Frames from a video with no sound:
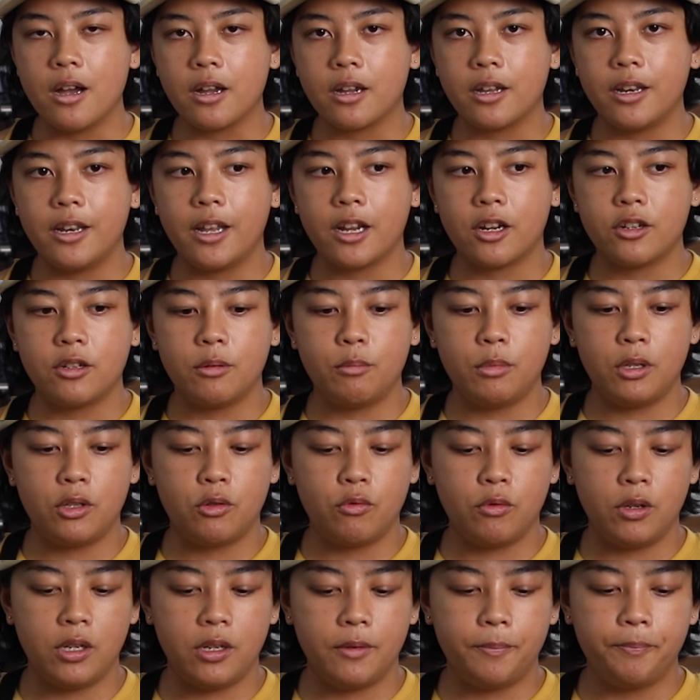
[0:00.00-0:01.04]
connection
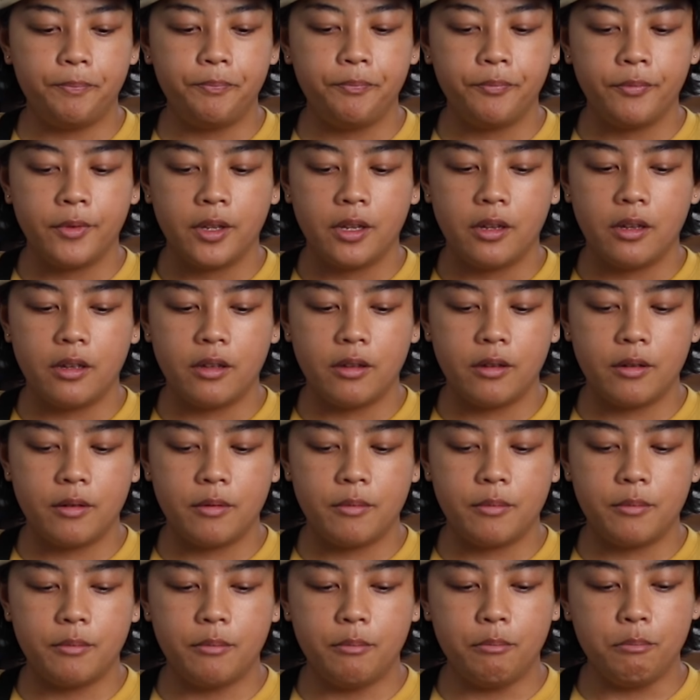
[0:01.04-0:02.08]
between
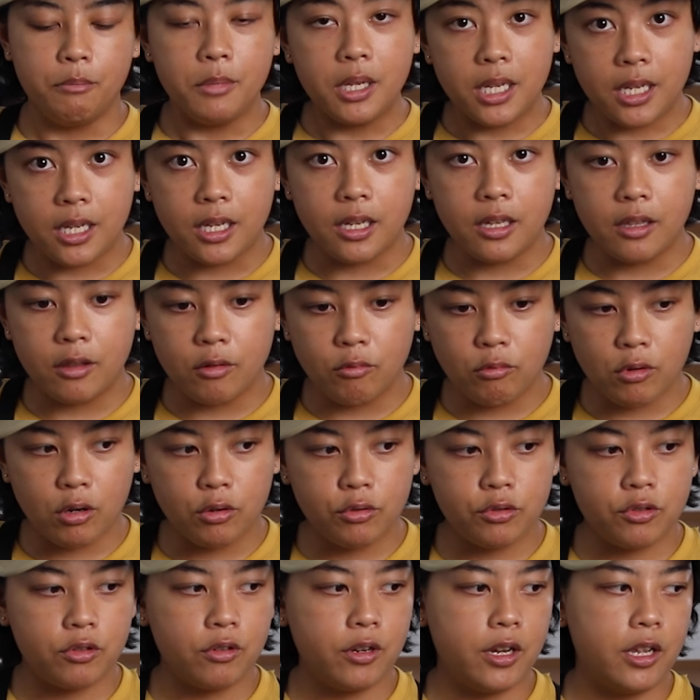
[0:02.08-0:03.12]
me, the
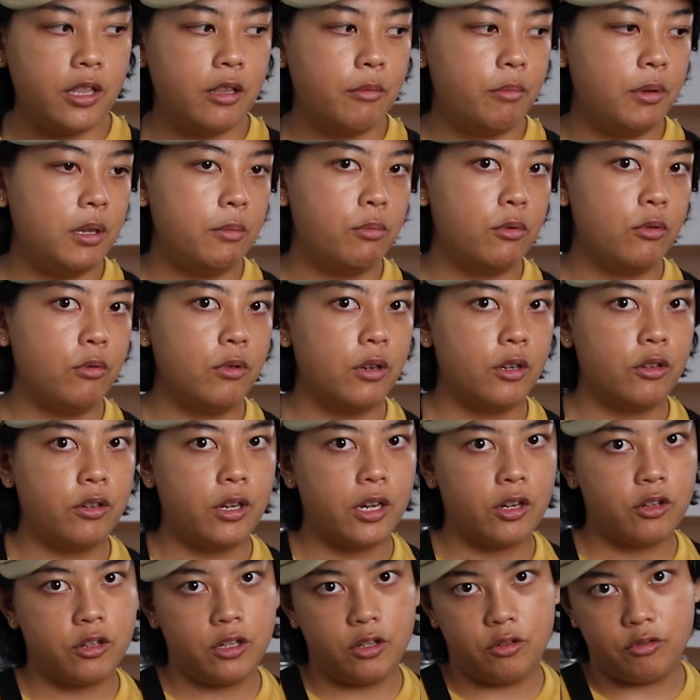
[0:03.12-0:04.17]
roaster, and the people who are
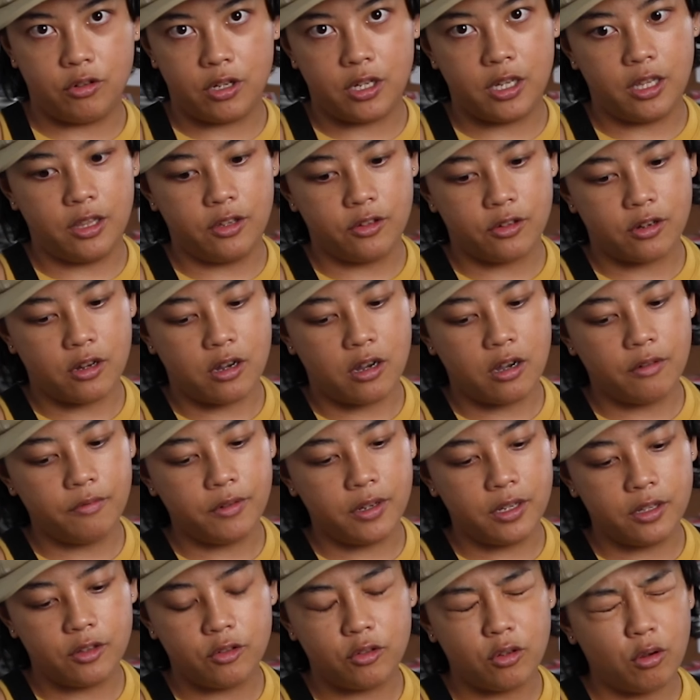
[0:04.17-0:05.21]
actually drinking this
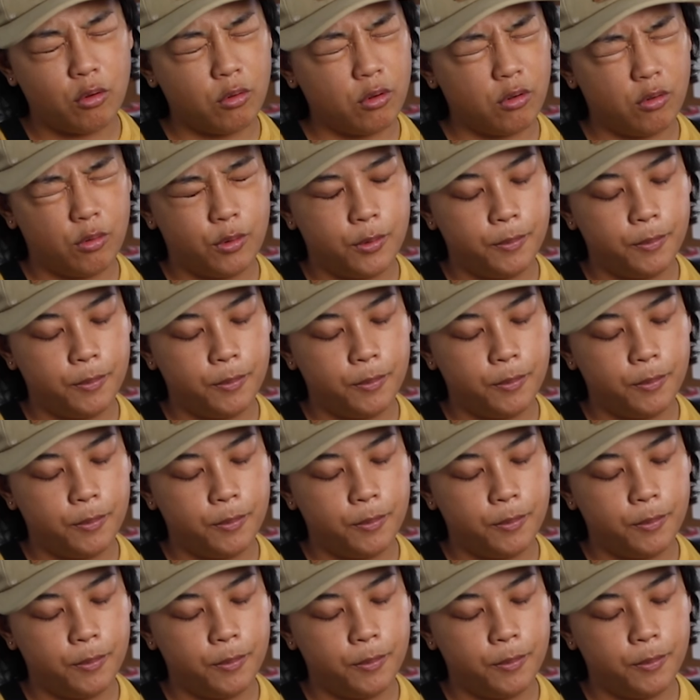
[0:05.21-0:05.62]
coffee. It's so cool.